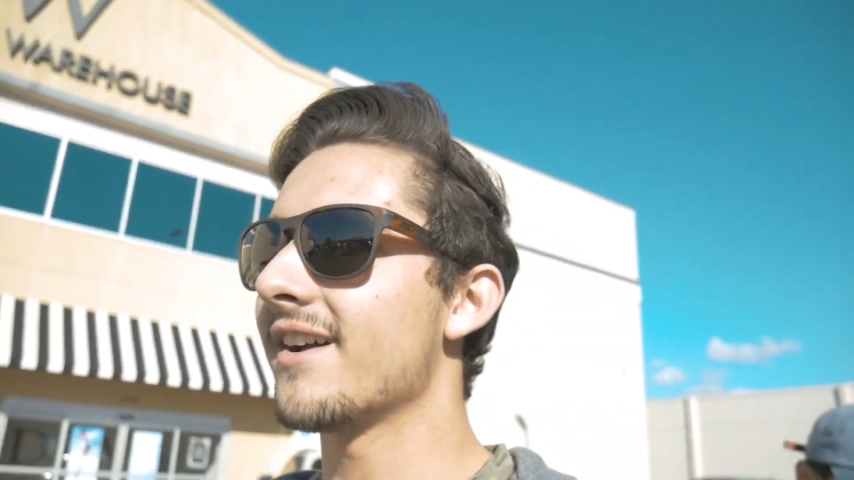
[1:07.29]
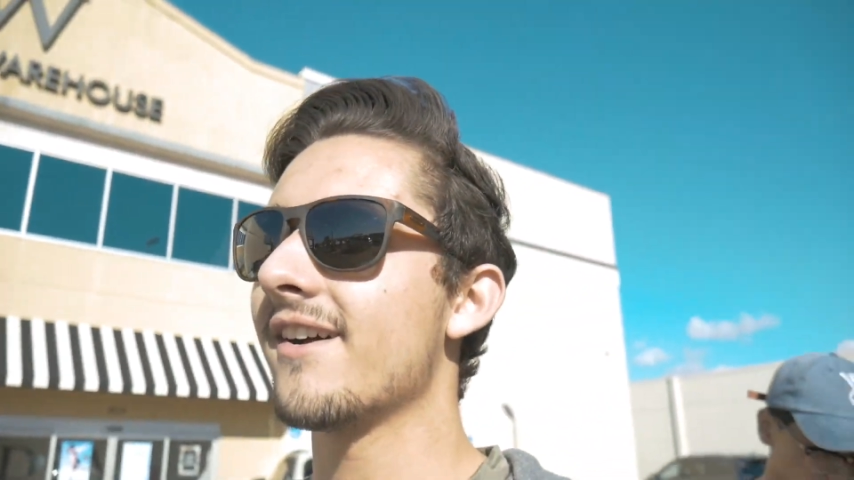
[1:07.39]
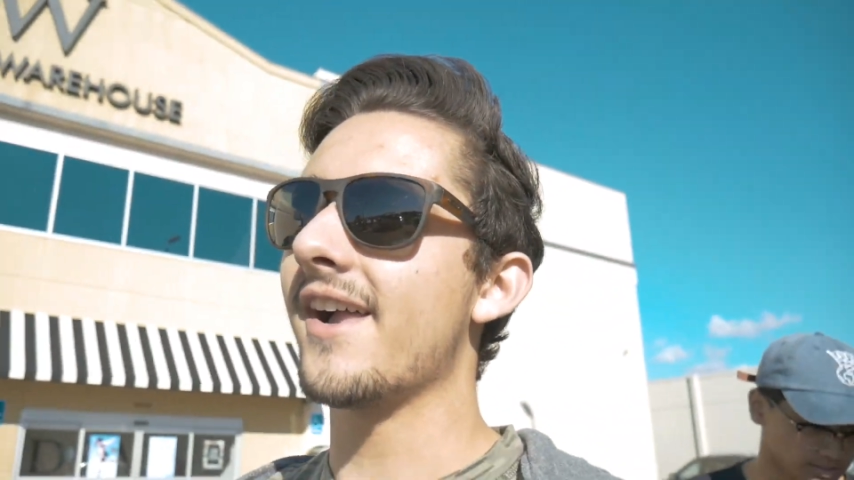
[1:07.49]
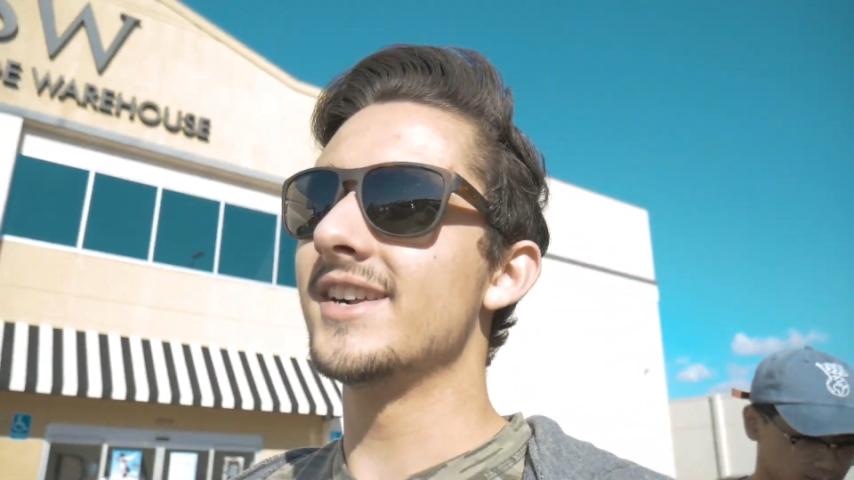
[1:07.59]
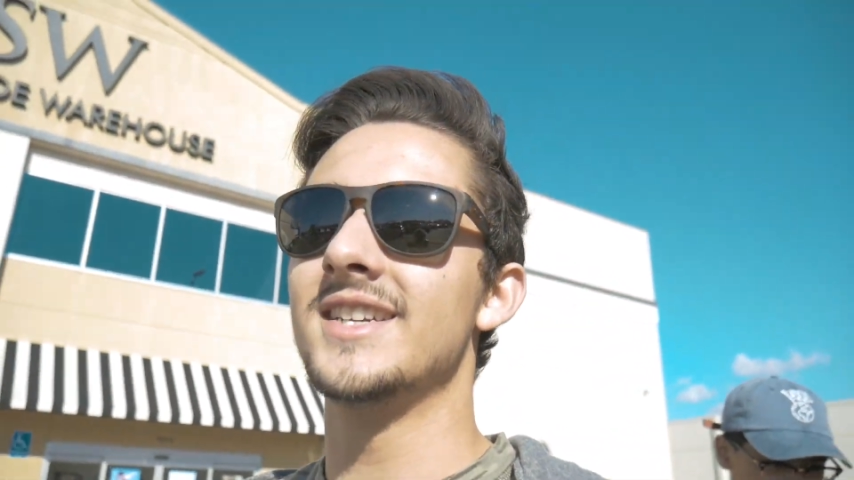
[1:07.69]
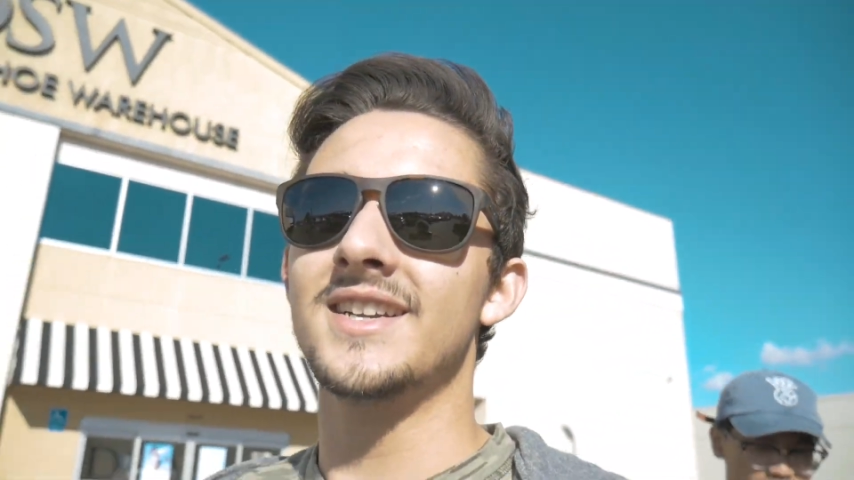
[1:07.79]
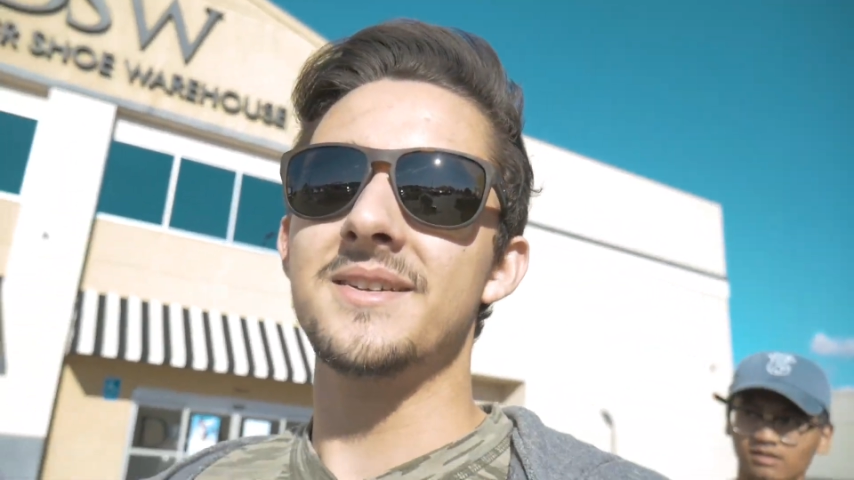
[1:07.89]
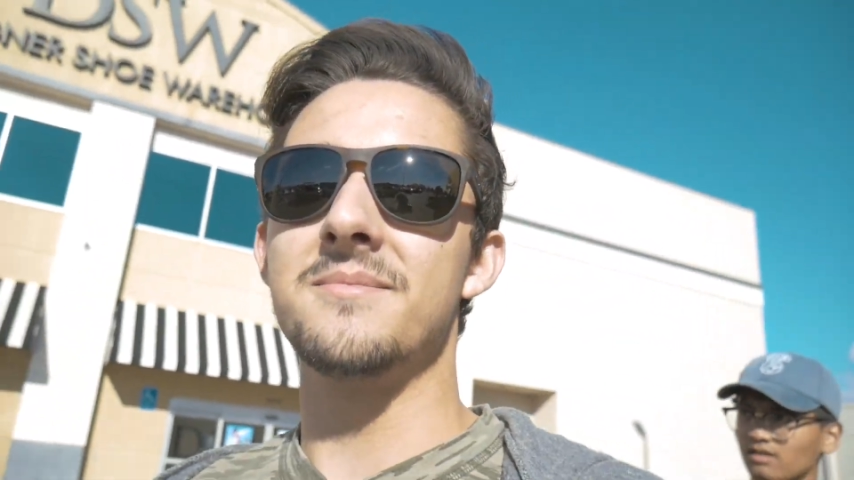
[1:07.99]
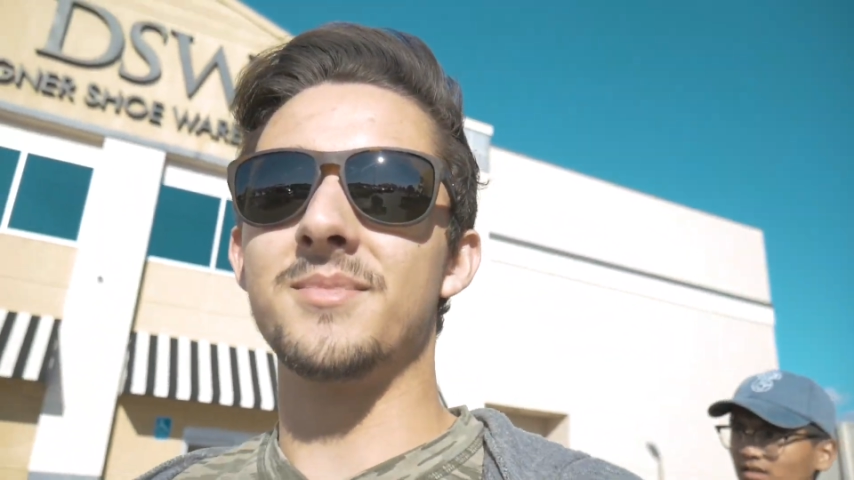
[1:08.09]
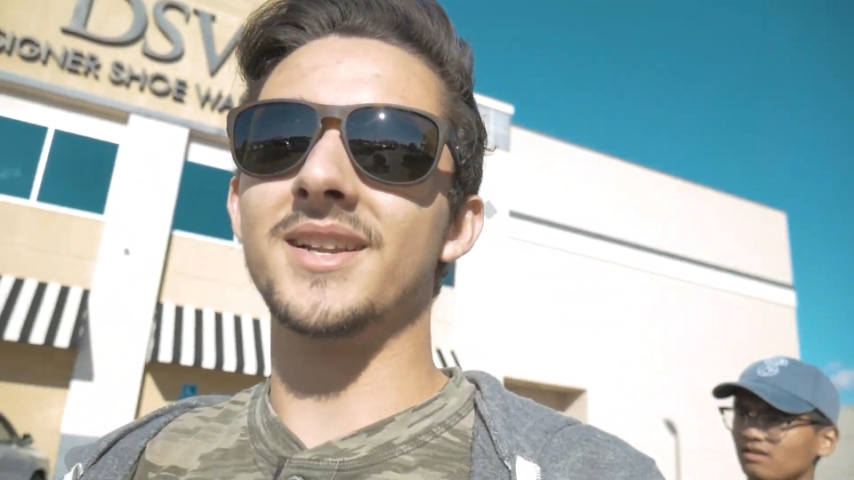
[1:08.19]
now,
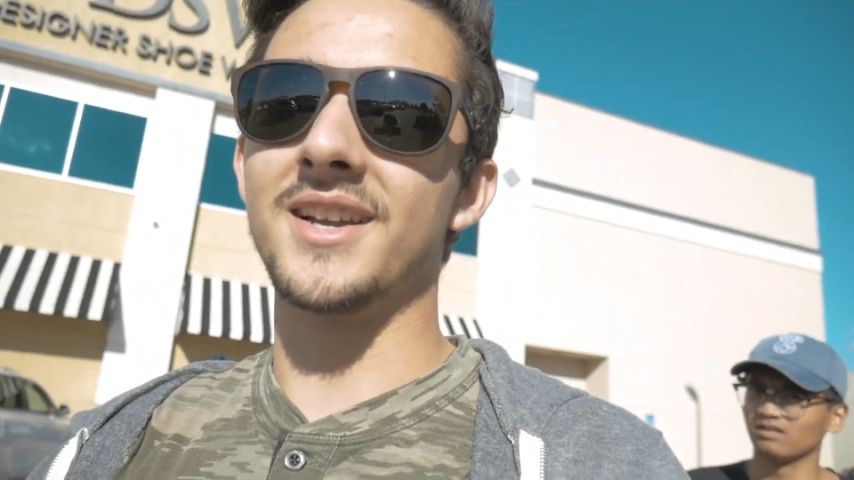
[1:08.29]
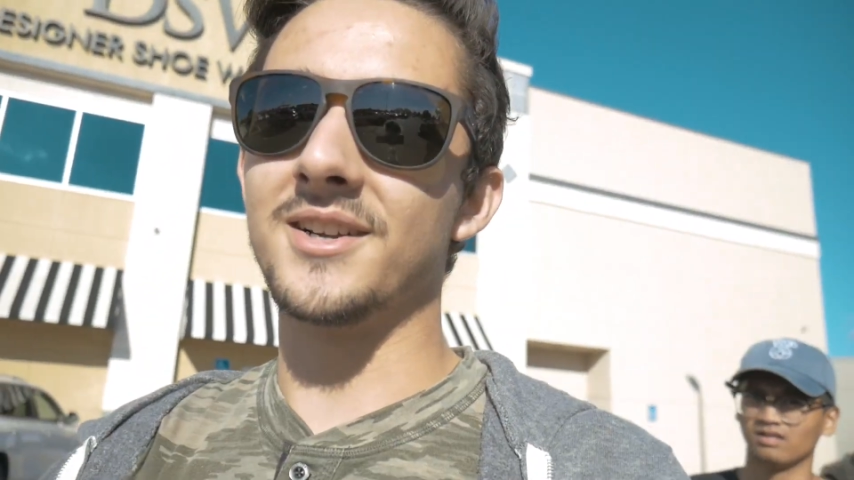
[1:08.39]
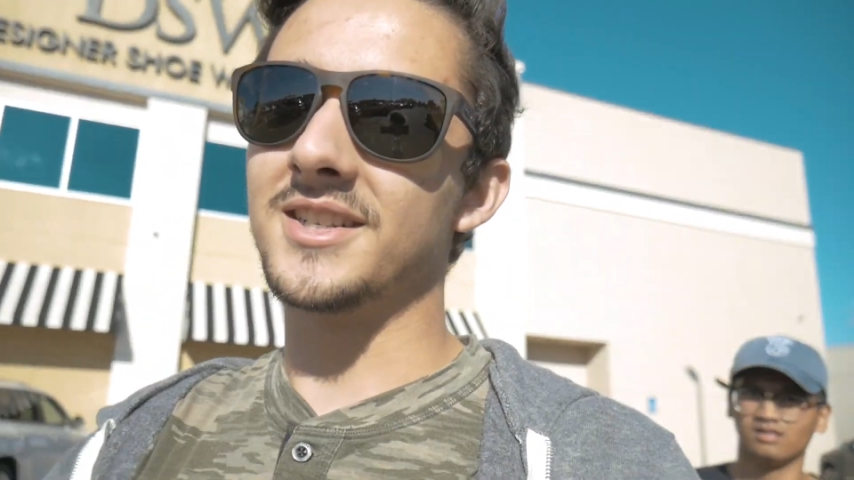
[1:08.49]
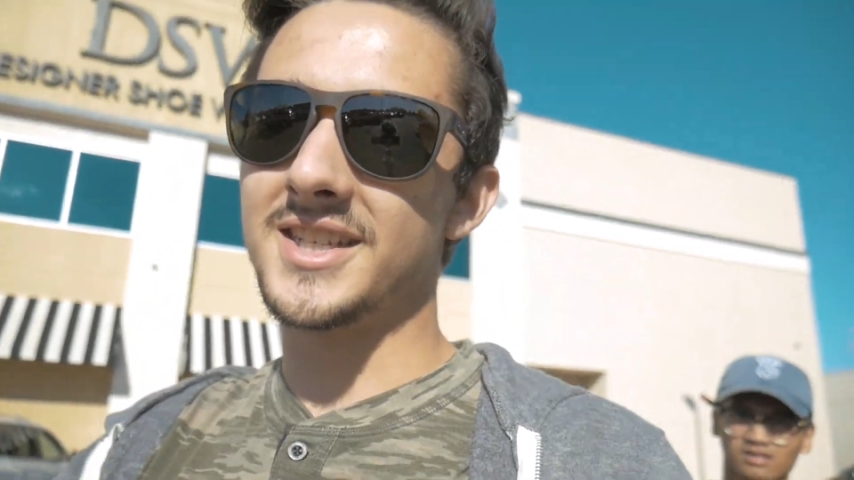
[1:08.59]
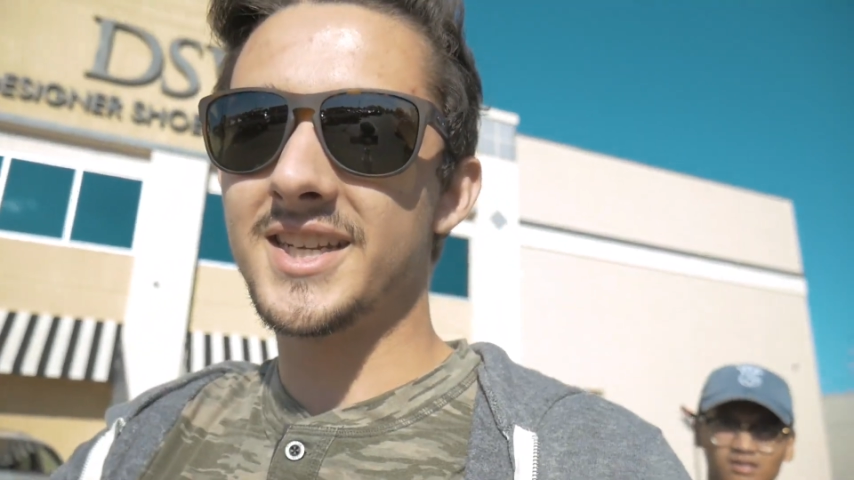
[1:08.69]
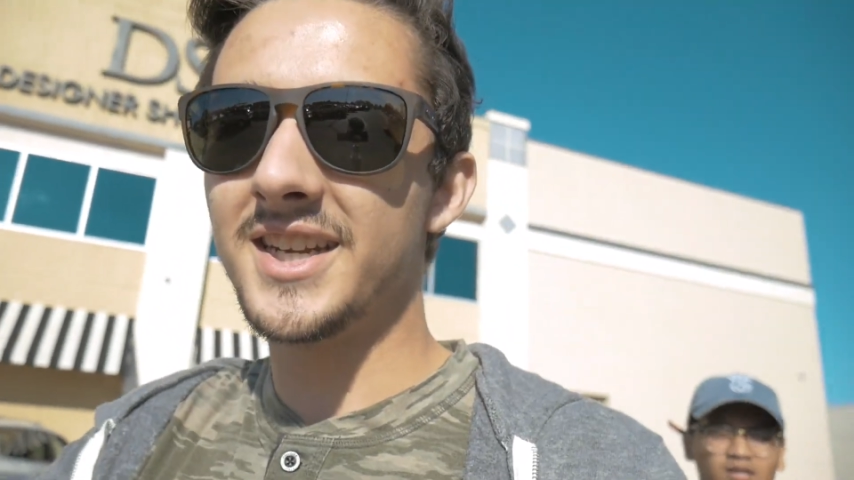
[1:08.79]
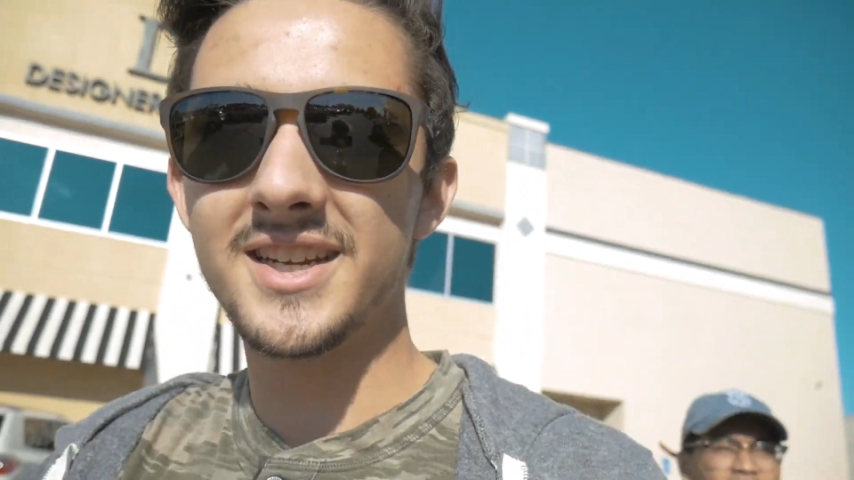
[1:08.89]
but it hurts.